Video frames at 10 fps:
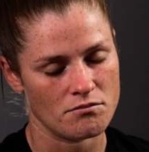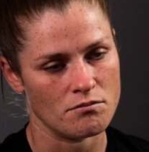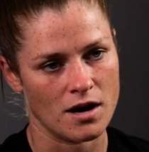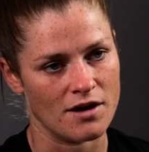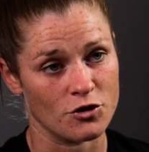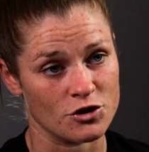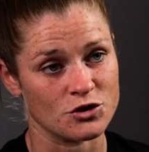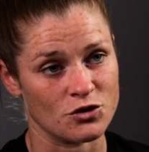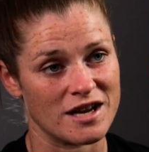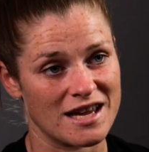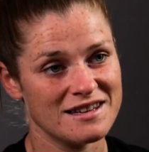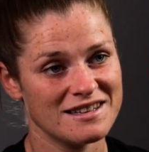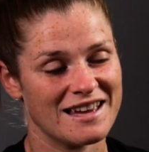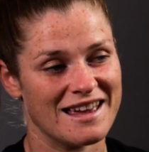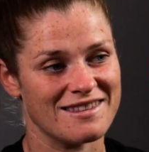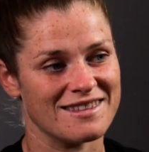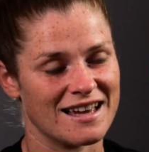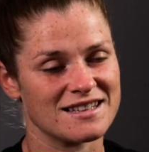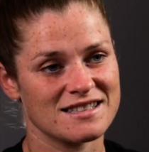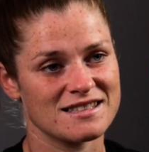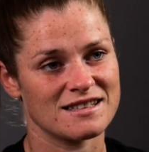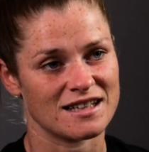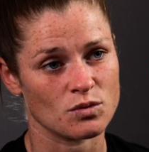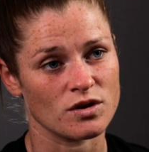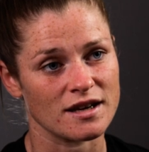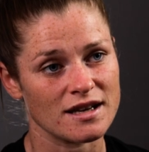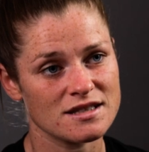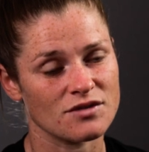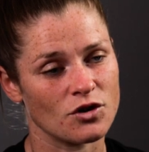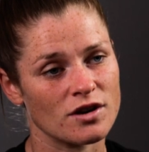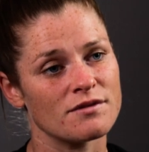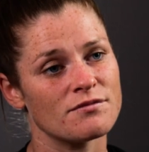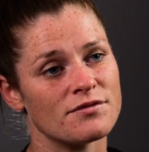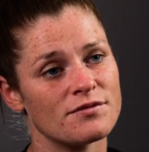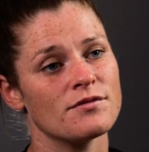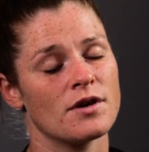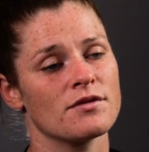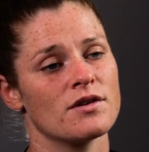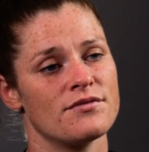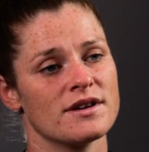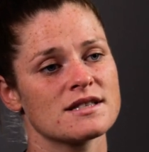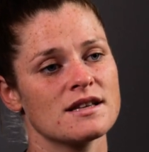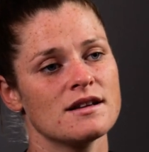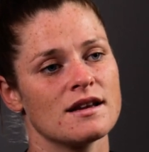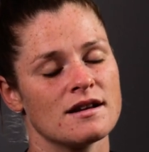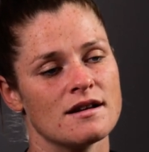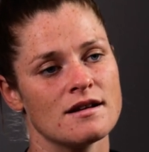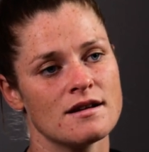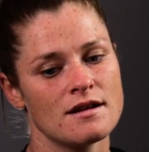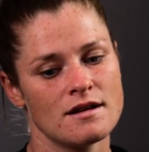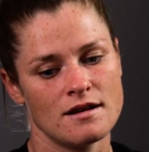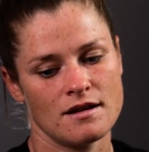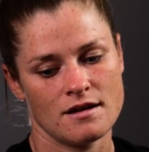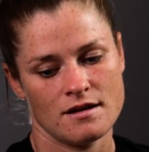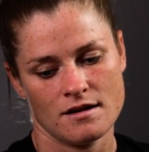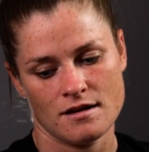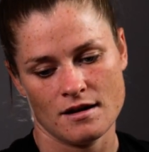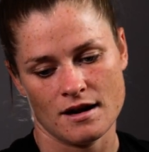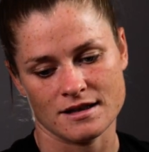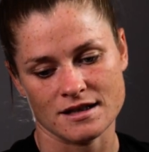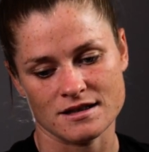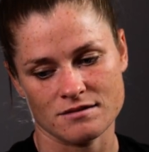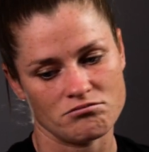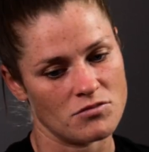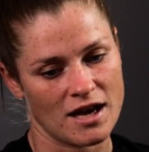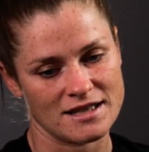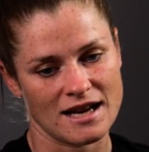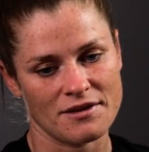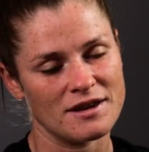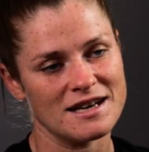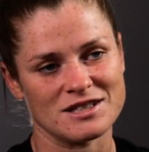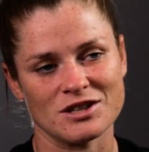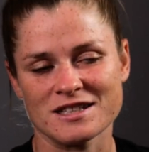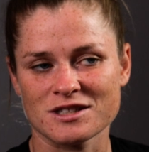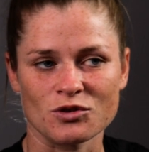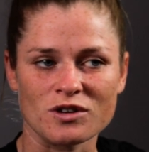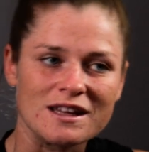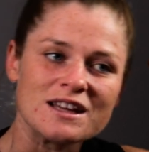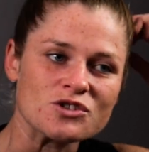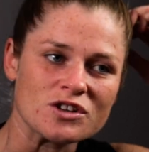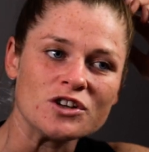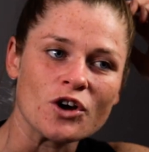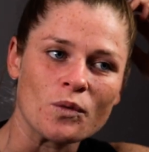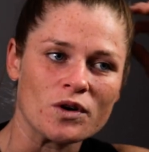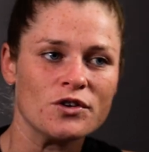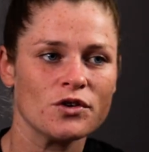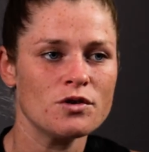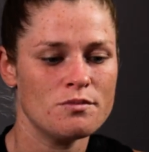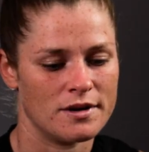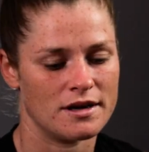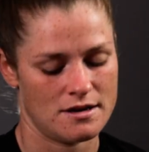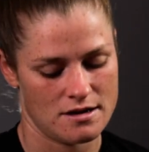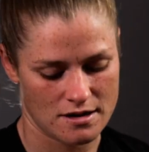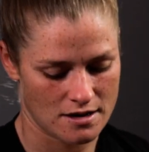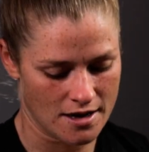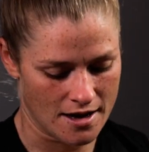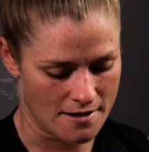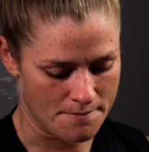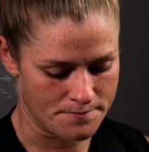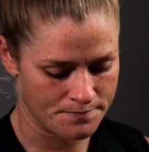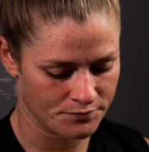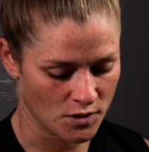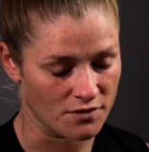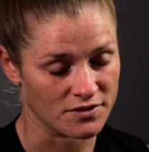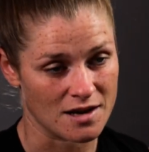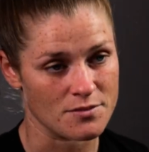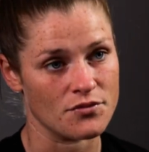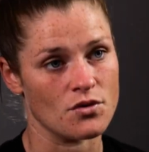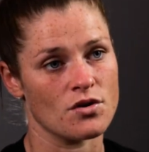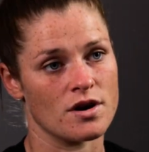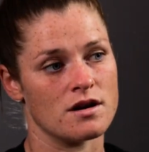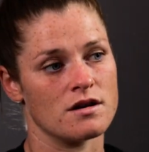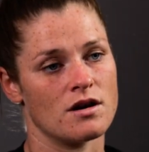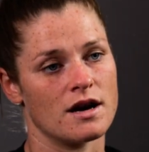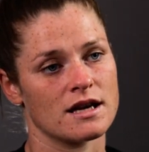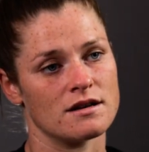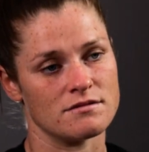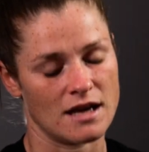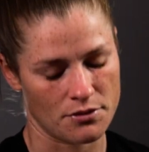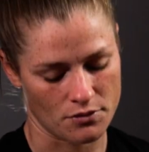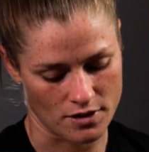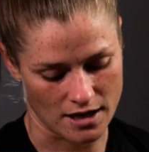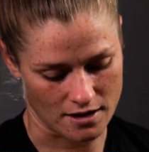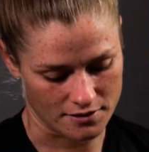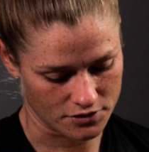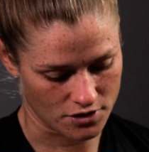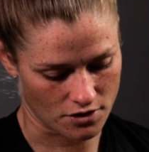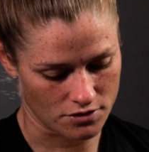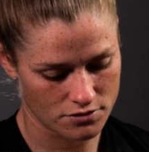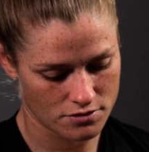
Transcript: I've got a sore knee, and that's that's what it is. I've got to I've got to fix it, and it does as an athlete, it's it's sort of the injury you don't want to do, but um, I've done it before and I can get through it again. So